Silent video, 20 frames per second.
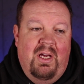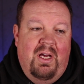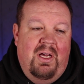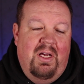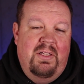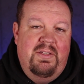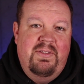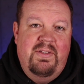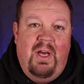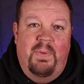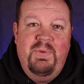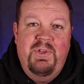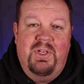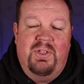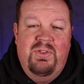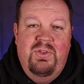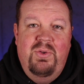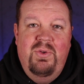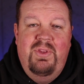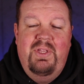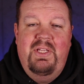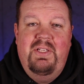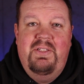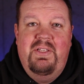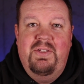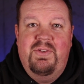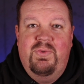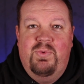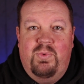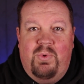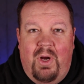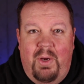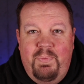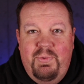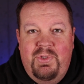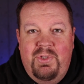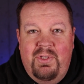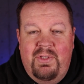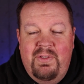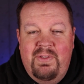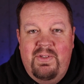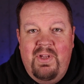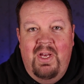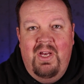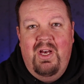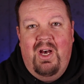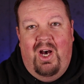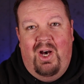uh, subject to the disruptions